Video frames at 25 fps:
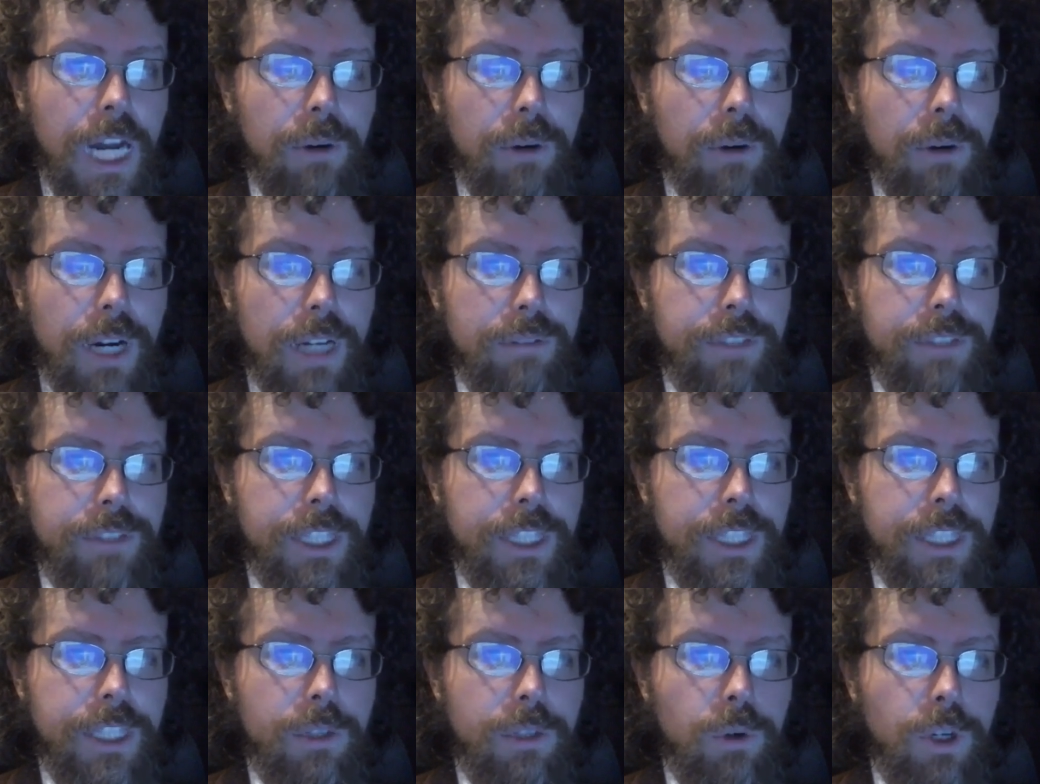A lot of
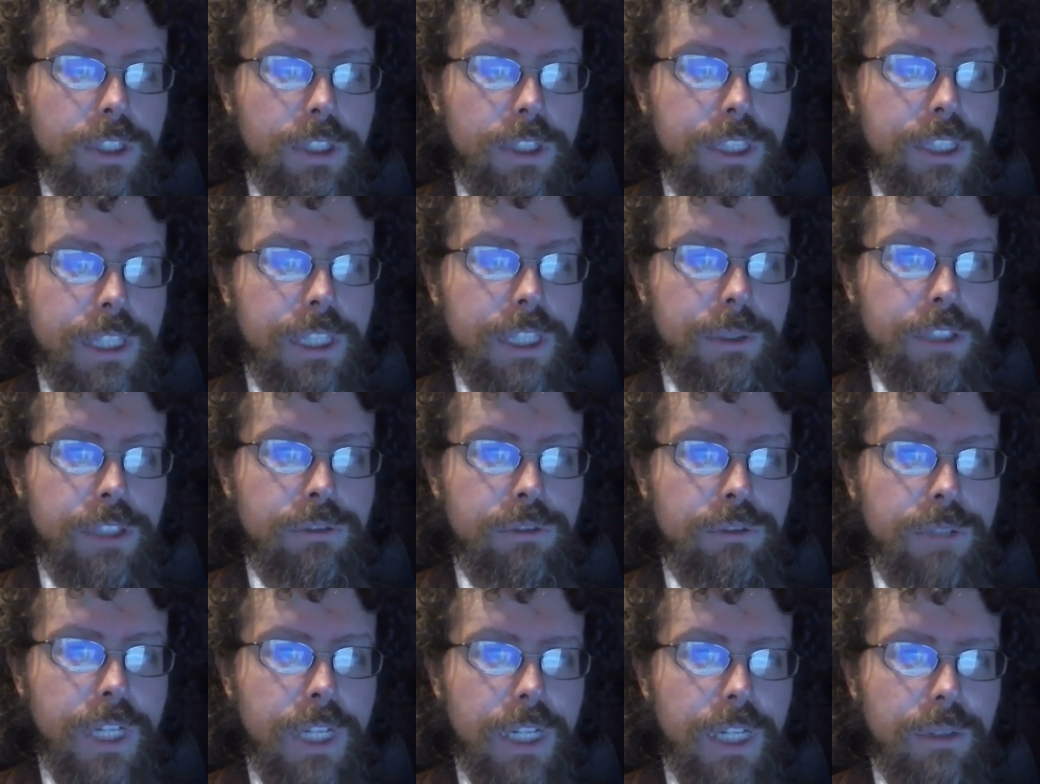the ordinary
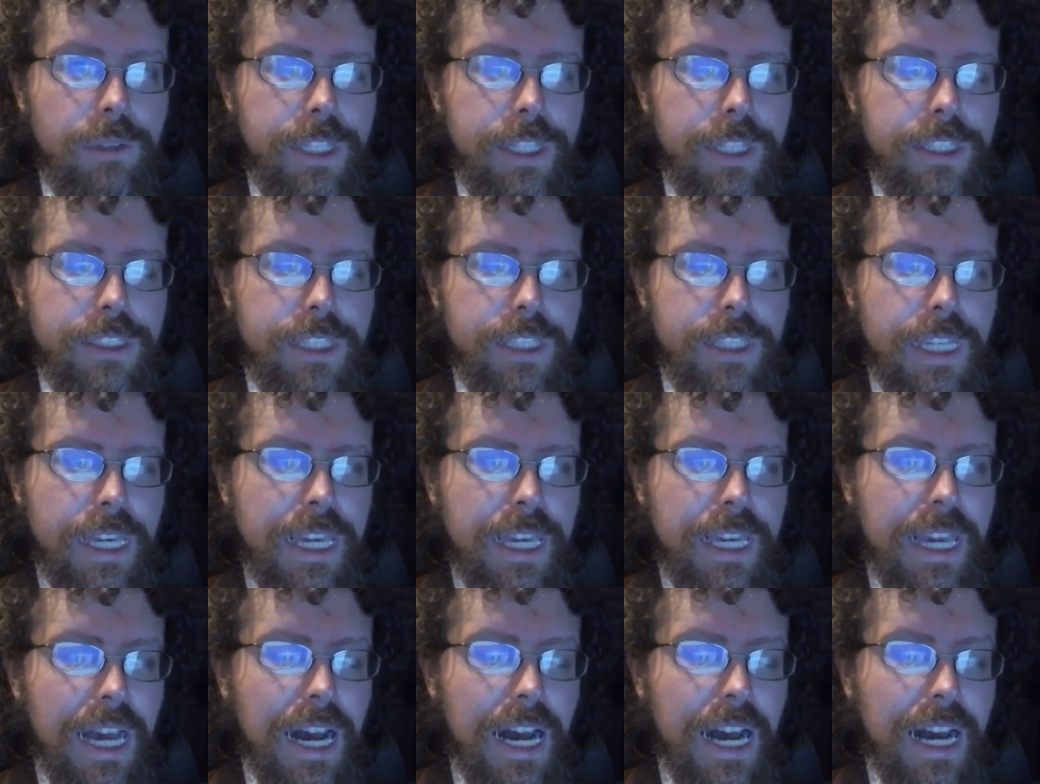Israelis,
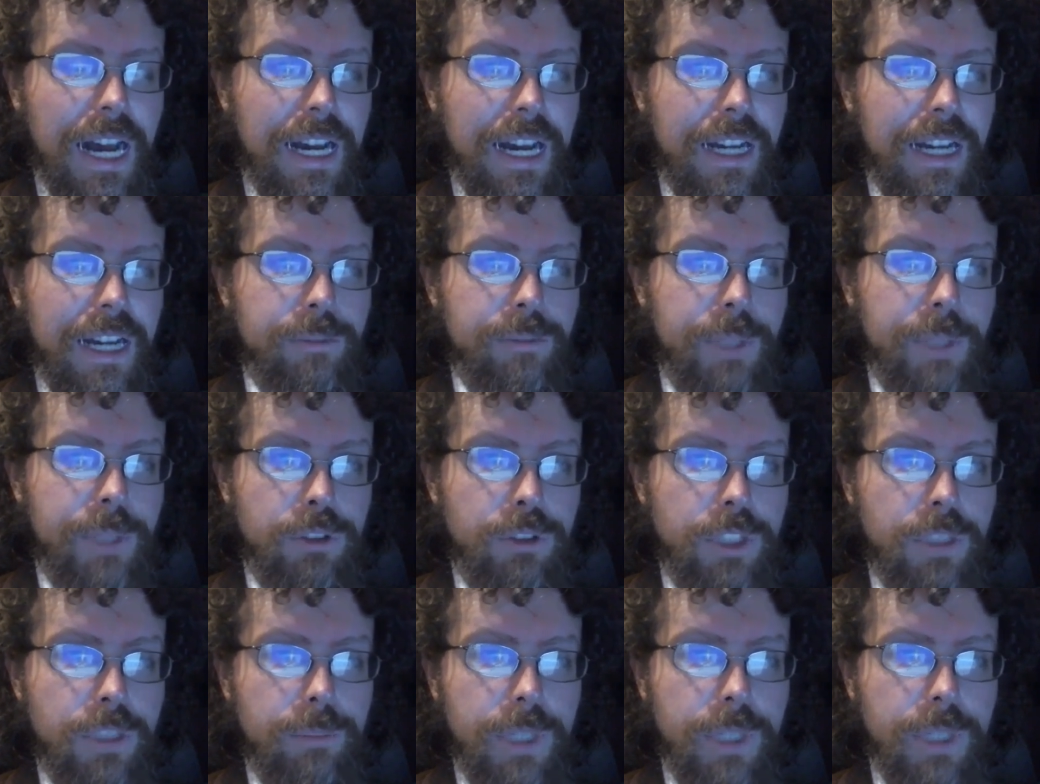especially
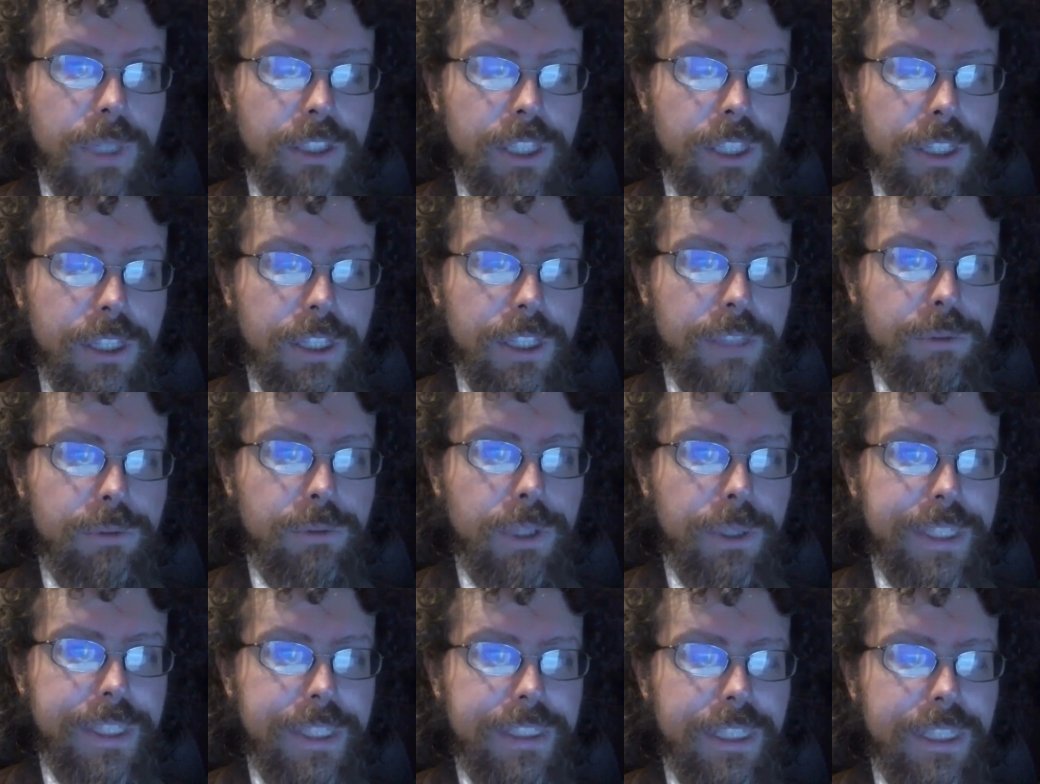in the military,
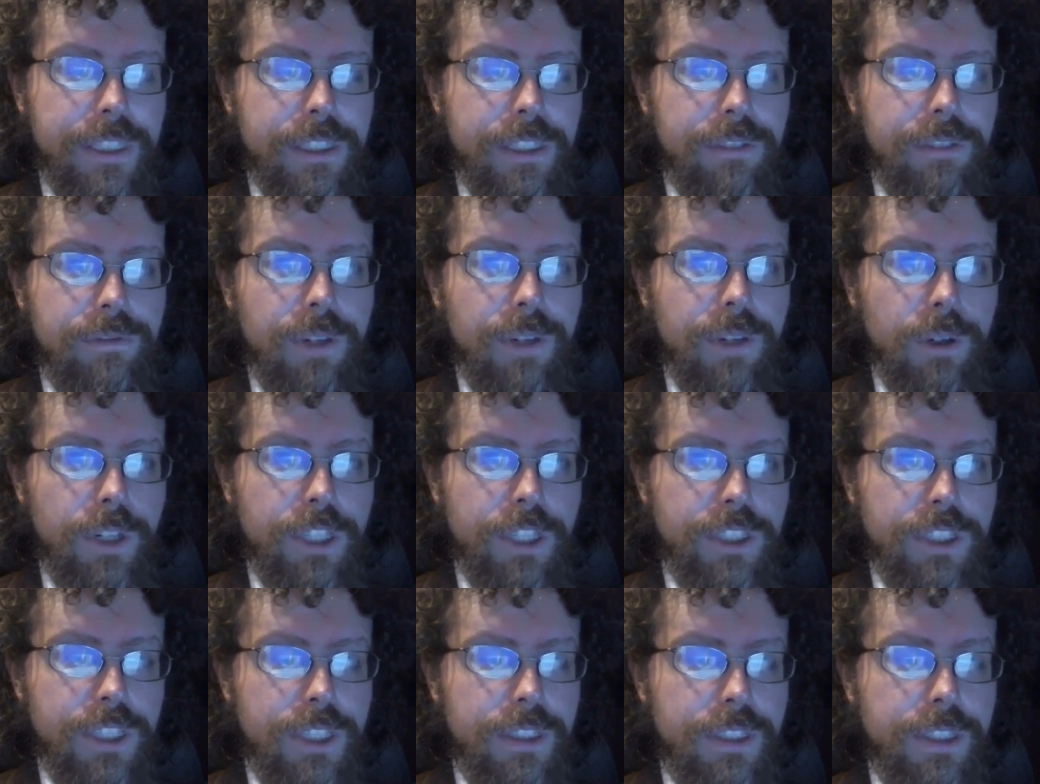really tend to
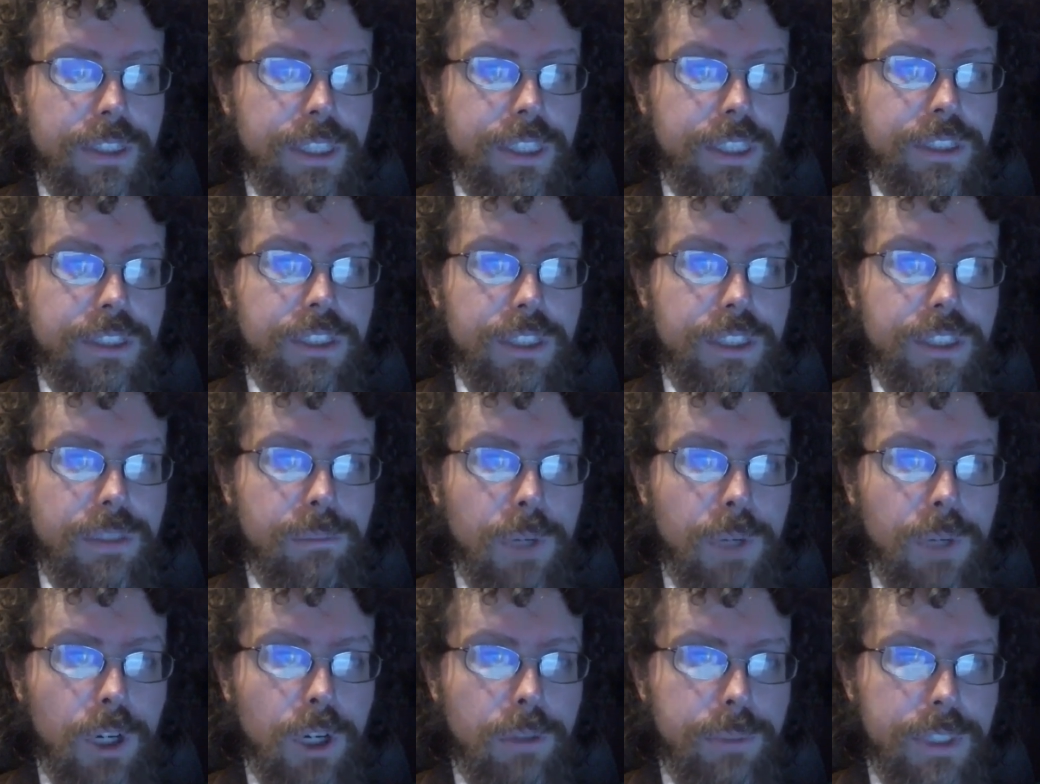focus on things at the
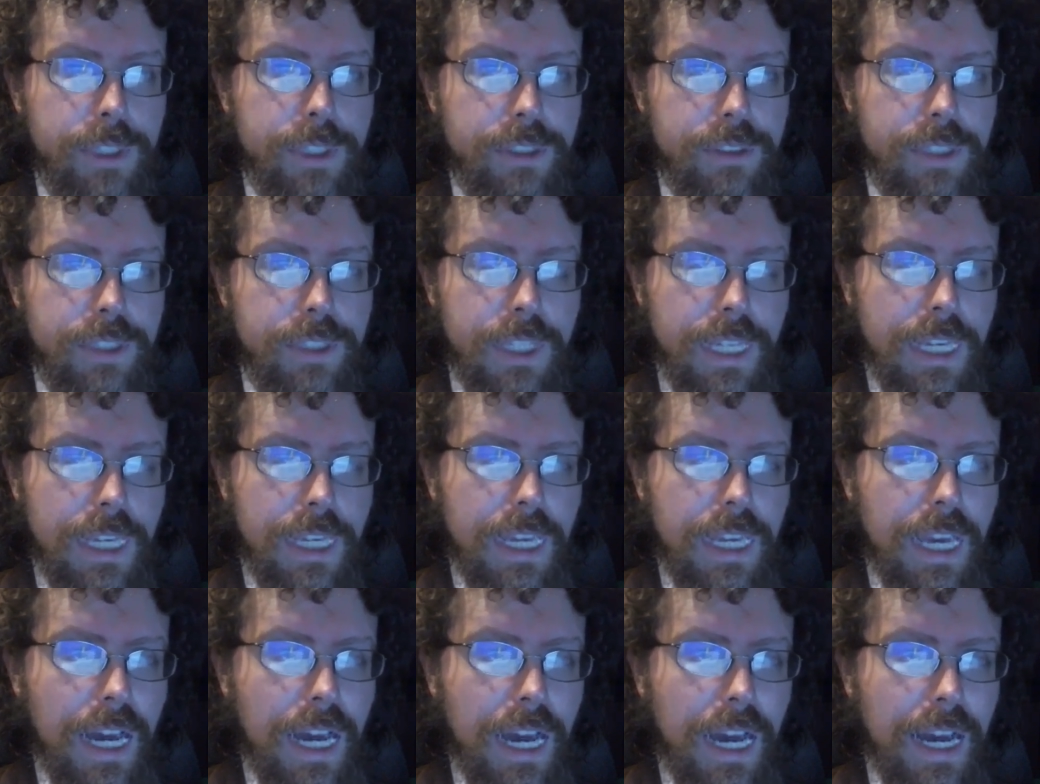moment,
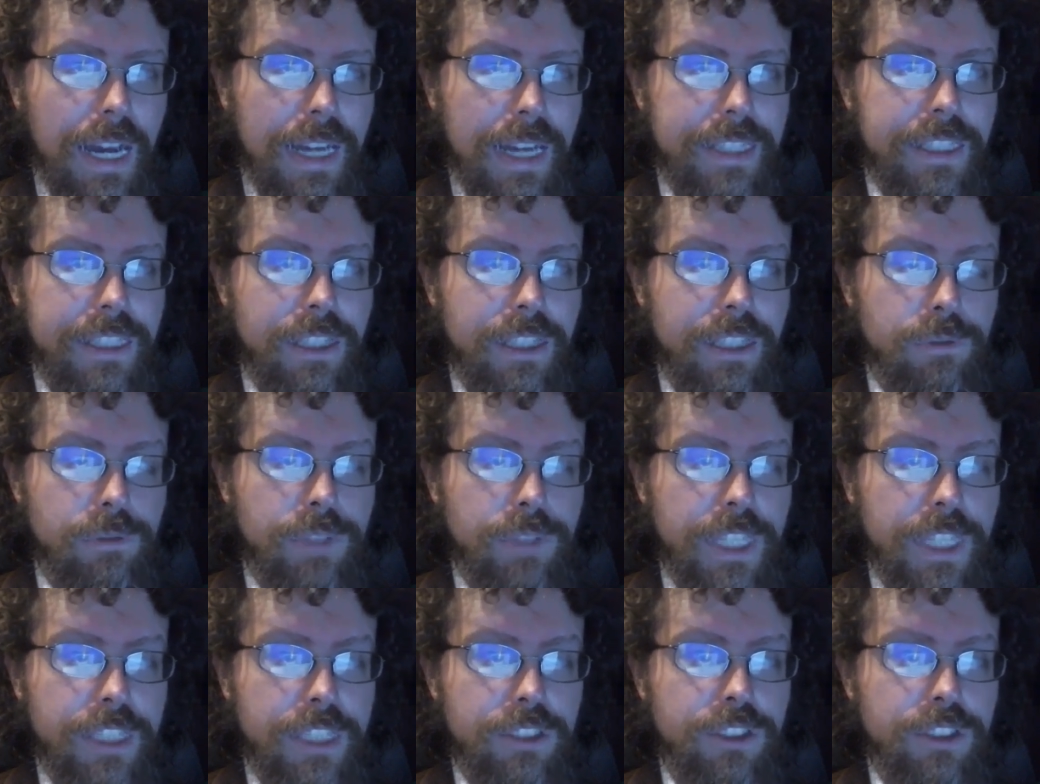and they don't
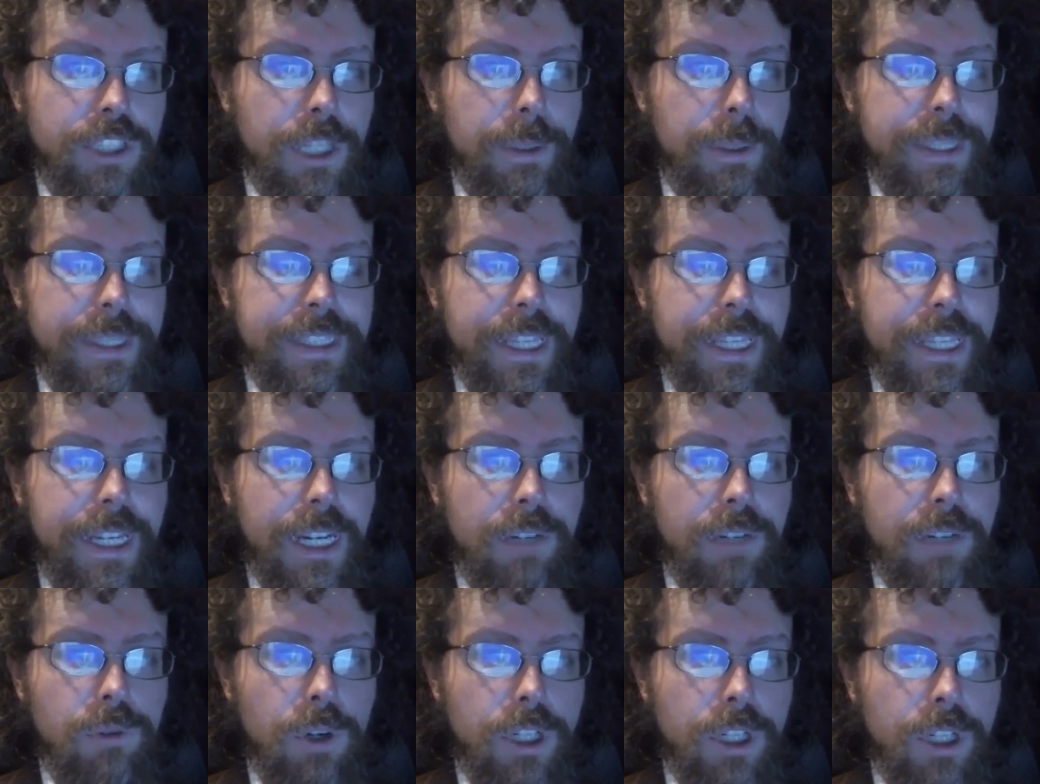necessarily take
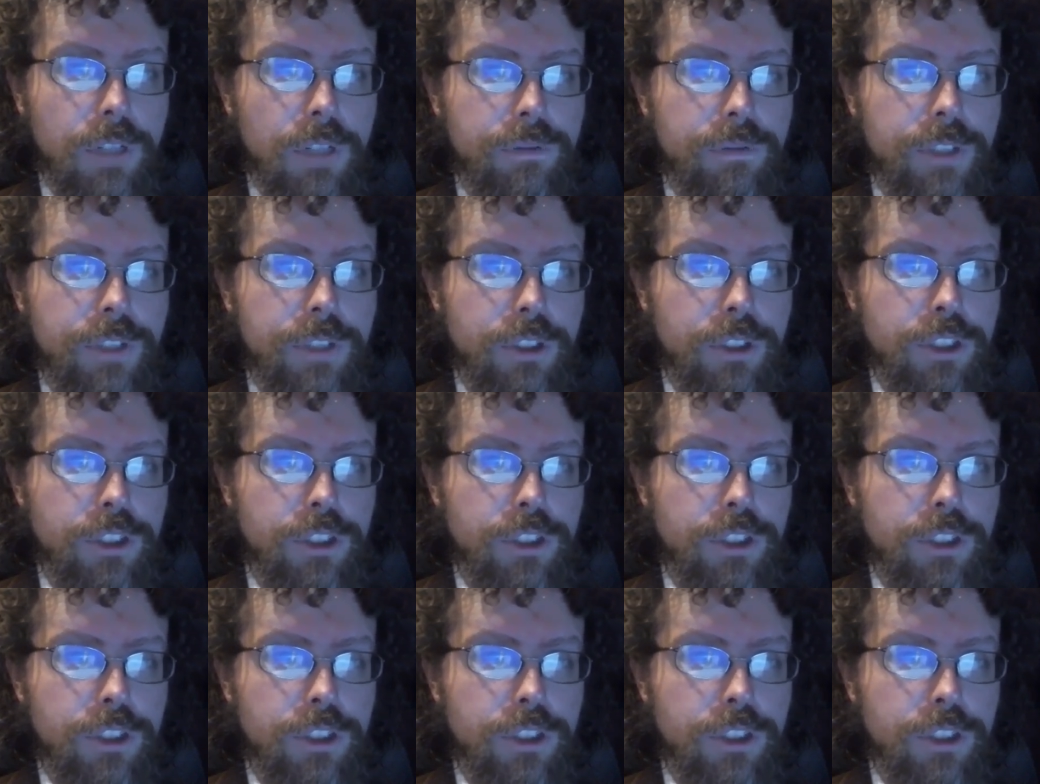a longer view.